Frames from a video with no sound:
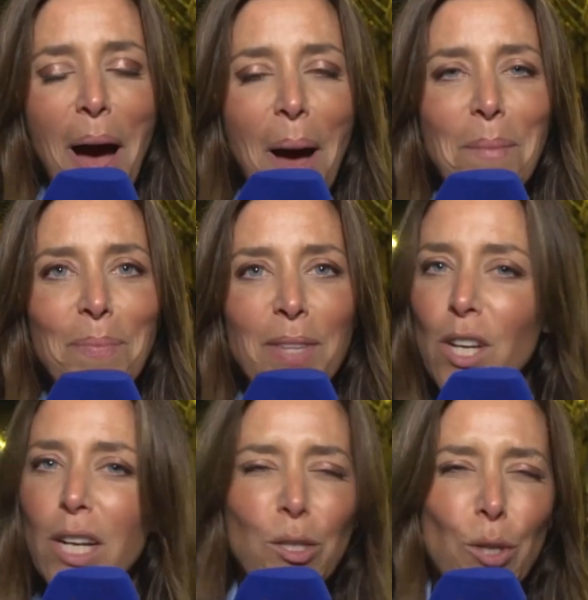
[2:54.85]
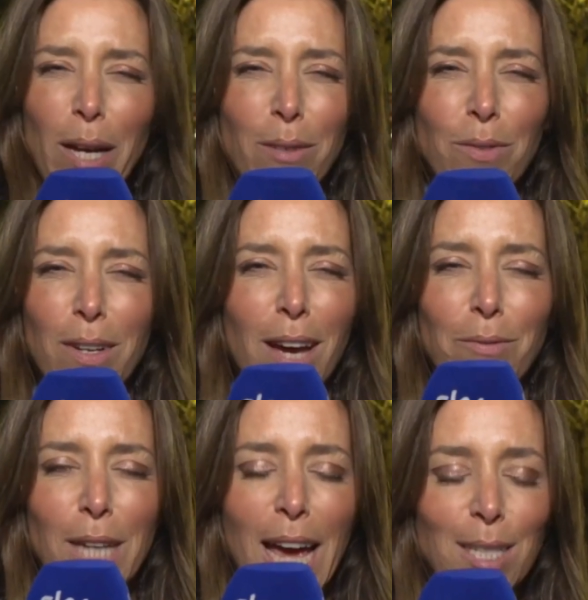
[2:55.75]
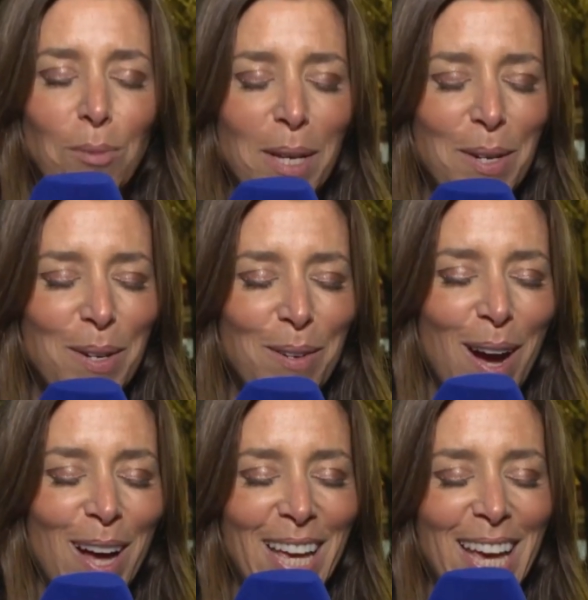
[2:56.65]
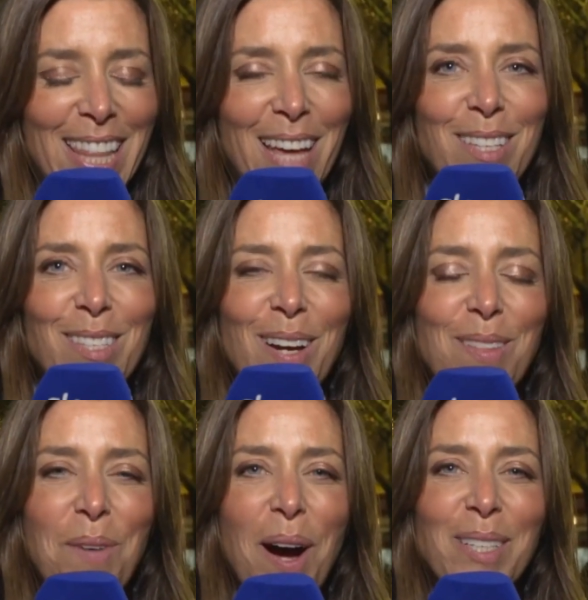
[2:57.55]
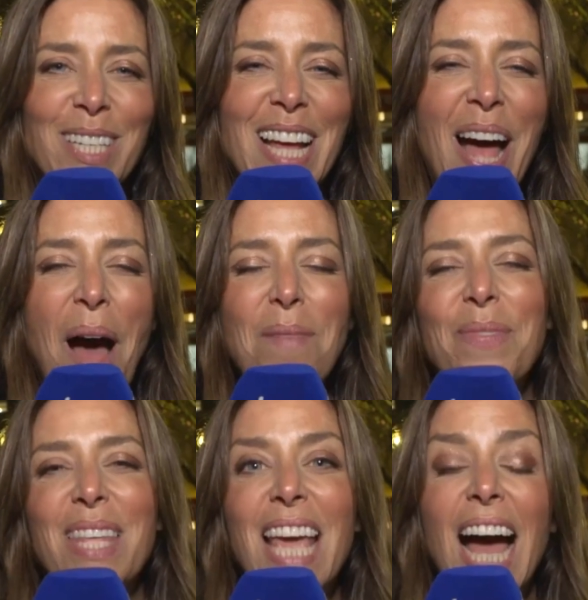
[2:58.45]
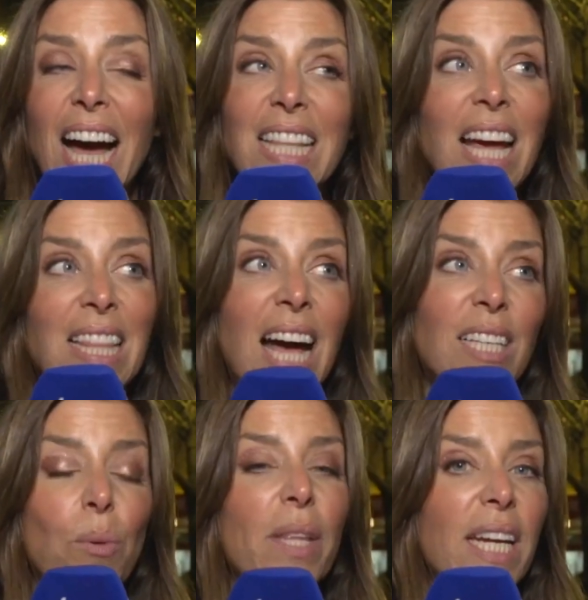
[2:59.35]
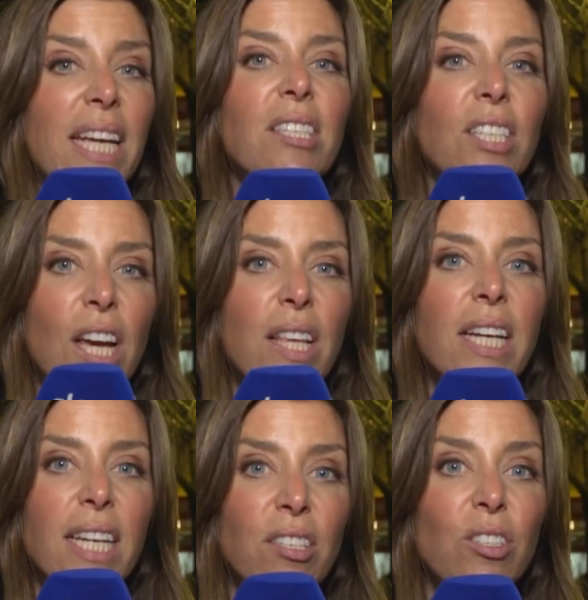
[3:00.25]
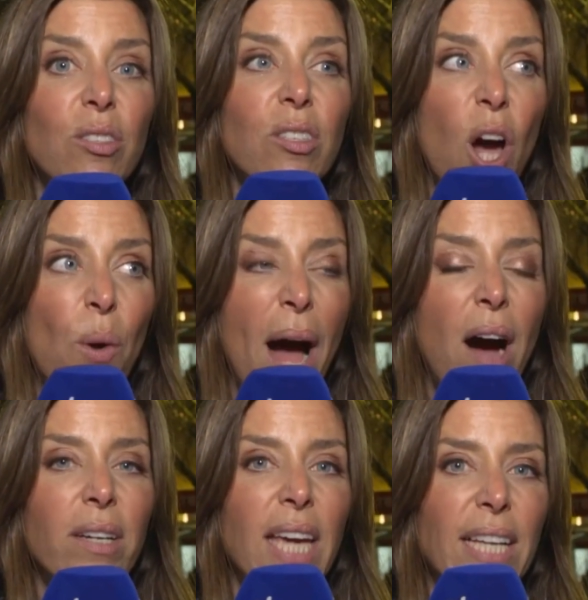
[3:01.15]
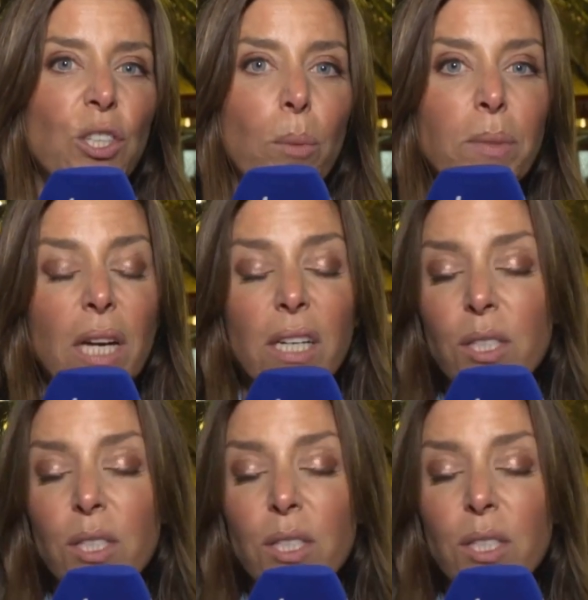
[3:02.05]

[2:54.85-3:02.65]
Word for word: Um, you lose track of, of days when you're uh, here, the other side of the world. Um, yeah, and, and that's what they need to do. They need to just go out, get job done.